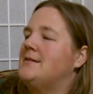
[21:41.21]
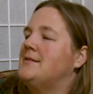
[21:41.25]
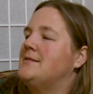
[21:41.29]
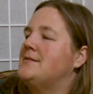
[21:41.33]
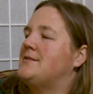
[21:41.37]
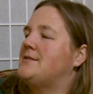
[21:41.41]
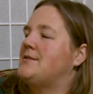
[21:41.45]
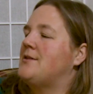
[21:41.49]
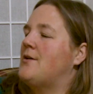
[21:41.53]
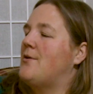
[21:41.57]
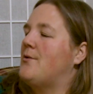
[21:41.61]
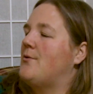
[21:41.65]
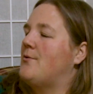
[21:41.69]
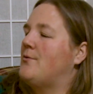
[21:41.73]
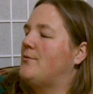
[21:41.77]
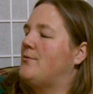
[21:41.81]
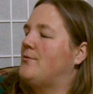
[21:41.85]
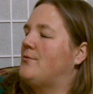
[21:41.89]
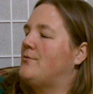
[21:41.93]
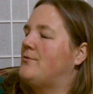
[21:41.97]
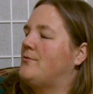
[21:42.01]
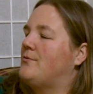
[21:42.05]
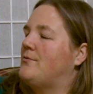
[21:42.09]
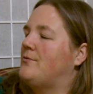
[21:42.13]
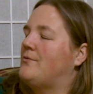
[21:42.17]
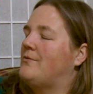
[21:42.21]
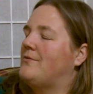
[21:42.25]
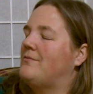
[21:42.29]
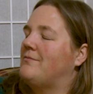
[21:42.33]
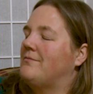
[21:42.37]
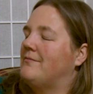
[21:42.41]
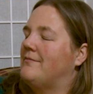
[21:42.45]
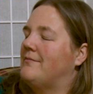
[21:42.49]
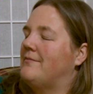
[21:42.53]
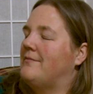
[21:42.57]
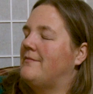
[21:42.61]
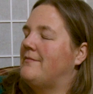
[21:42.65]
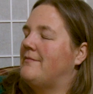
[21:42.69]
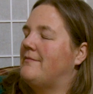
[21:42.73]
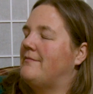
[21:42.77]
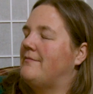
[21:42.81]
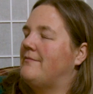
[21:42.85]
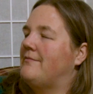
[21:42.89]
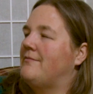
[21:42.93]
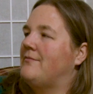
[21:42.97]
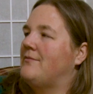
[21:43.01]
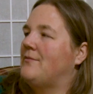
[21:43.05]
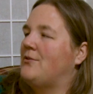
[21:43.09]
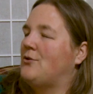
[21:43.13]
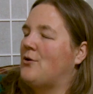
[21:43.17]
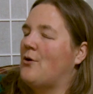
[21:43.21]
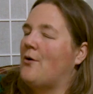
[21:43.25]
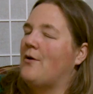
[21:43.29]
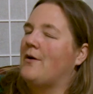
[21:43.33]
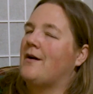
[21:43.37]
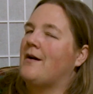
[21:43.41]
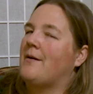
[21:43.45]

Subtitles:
So grow a